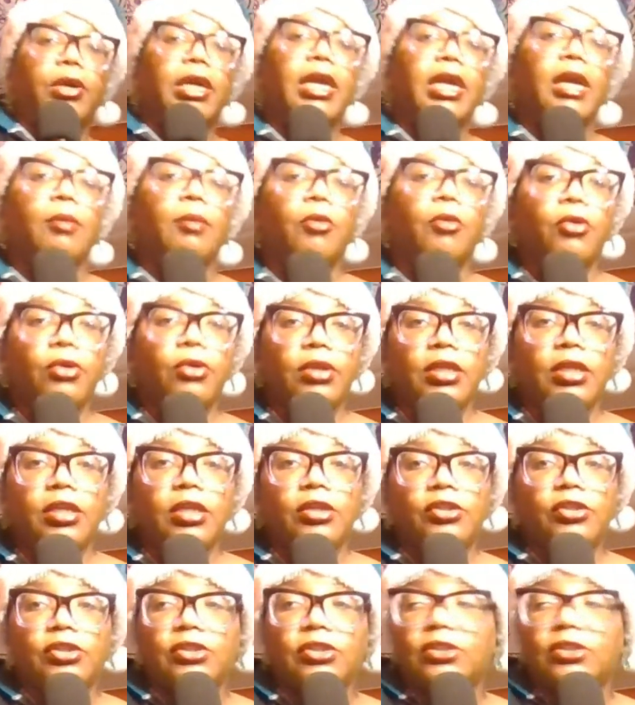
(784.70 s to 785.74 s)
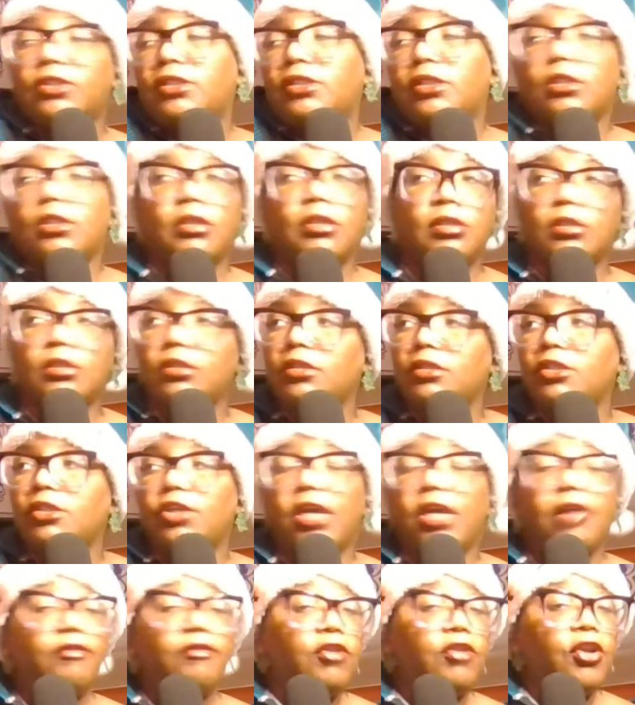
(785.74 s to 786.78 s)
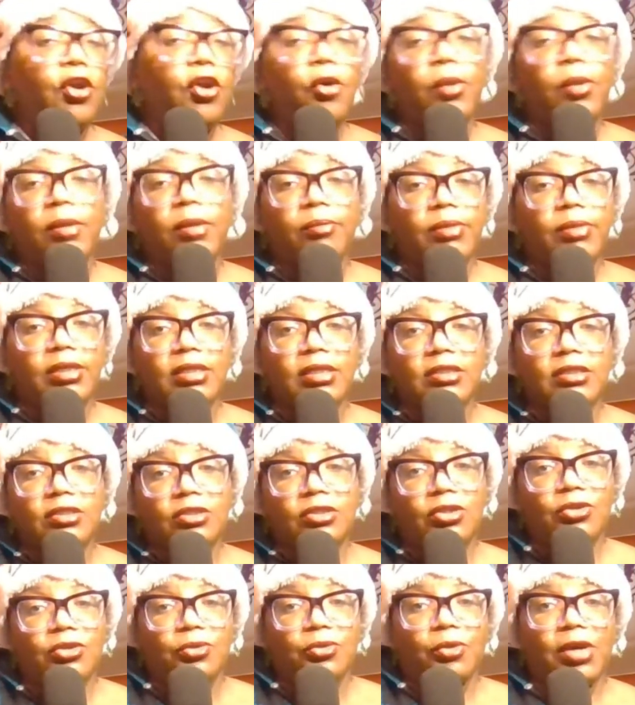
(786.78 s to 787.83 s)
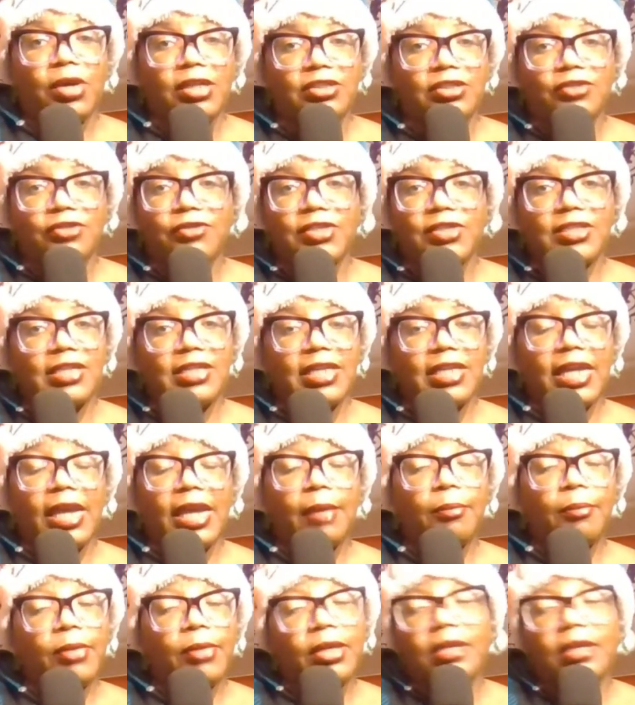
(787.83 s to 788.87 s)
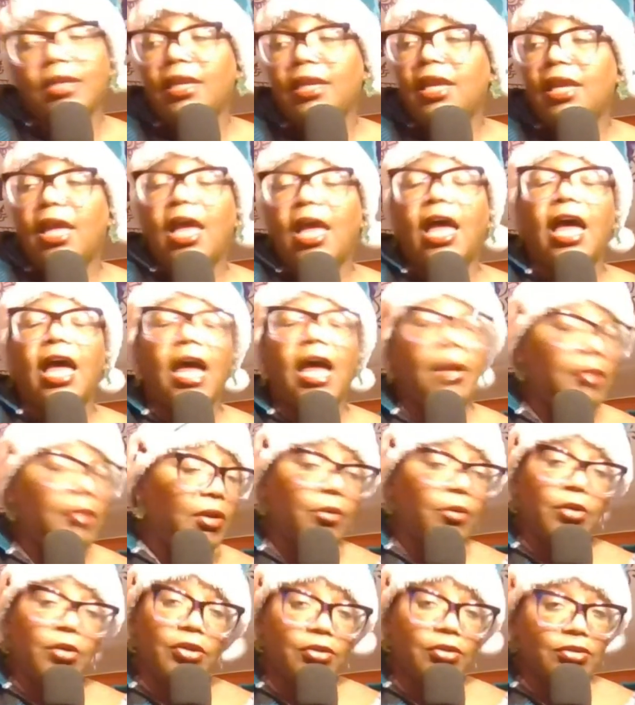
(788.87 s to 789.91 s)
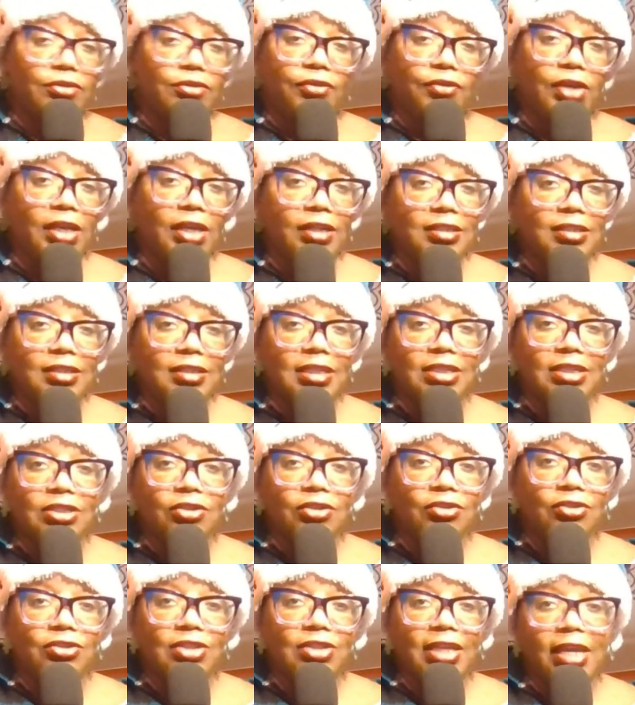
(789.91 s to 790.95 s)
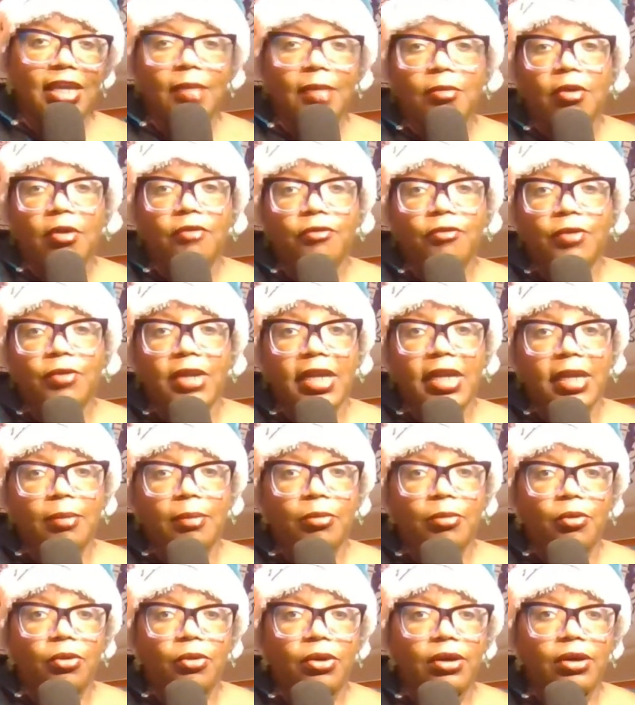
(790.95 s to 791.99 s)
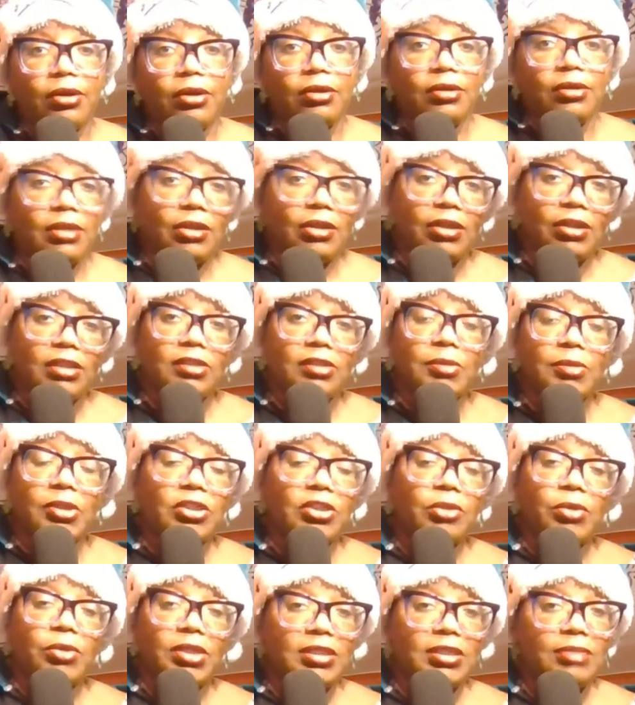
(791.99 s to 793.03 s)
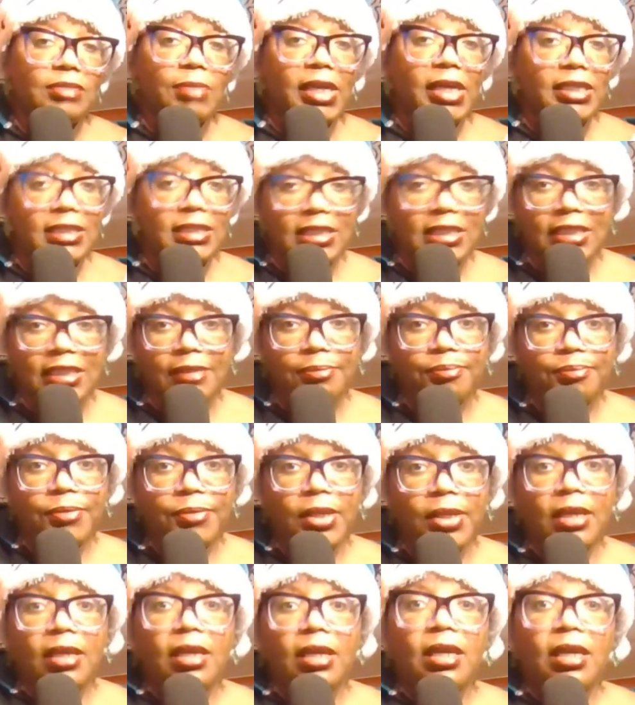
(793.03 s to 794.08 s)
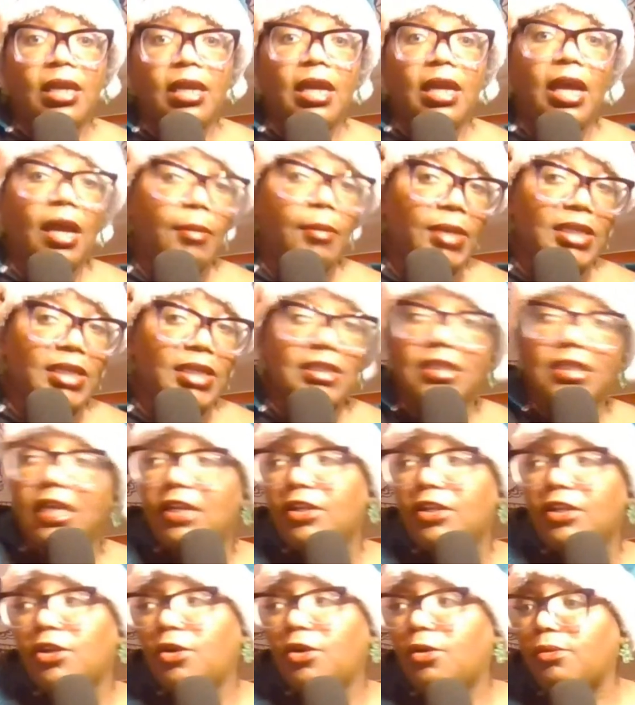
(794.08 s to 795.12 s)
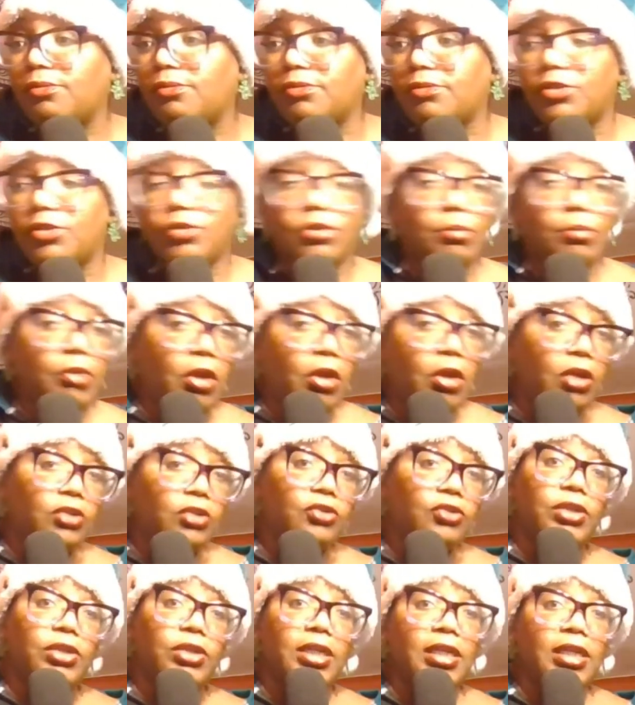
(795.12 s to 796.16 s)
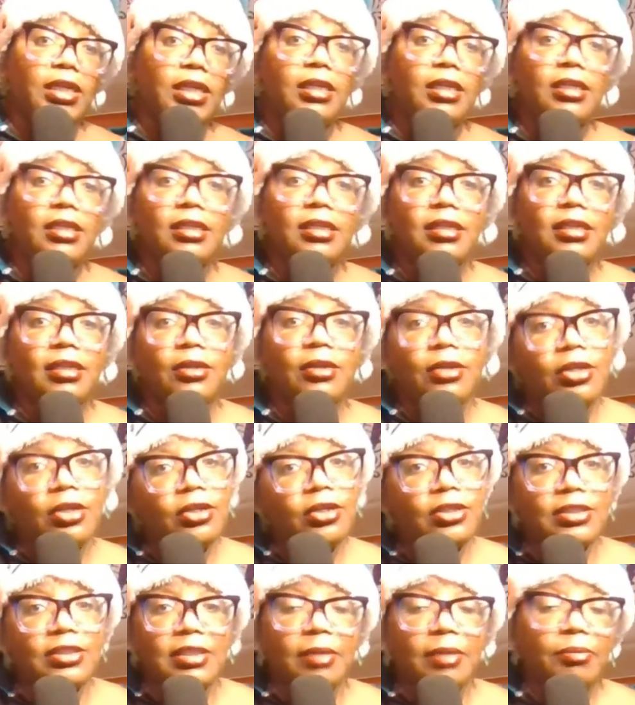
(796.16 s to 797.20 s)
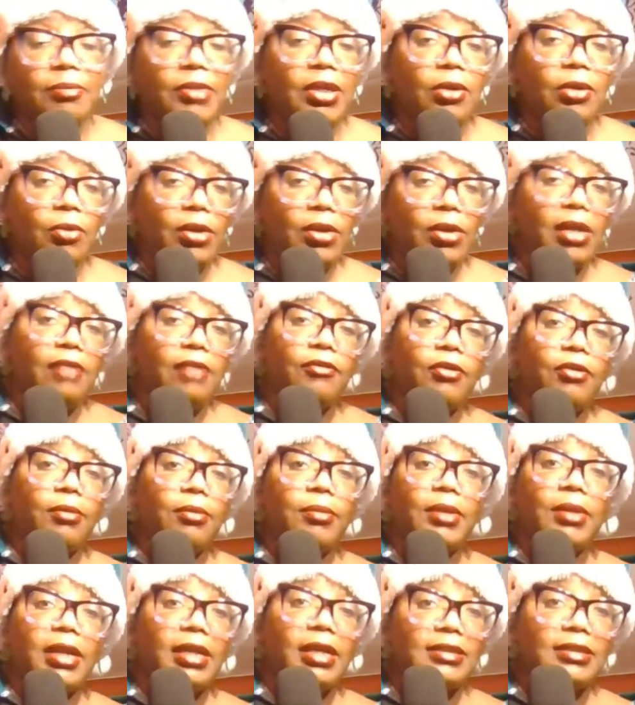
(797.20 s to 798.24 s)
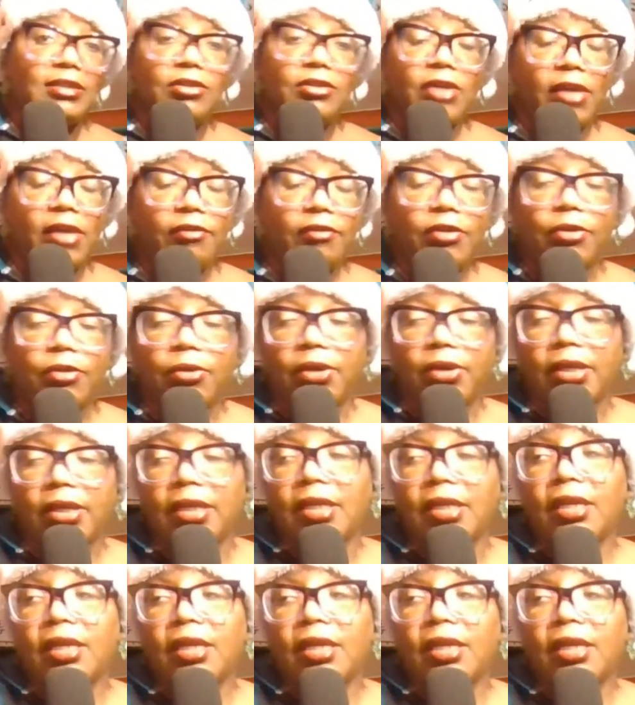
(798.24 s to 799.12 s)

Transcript: game early, you just you have no impetus to watch the rest of the game. But I'm not one of those fans that turns the game off when I get bored, especially when it's my team. I may decide to go do some laundry, cook something, whatever, but I still have it on.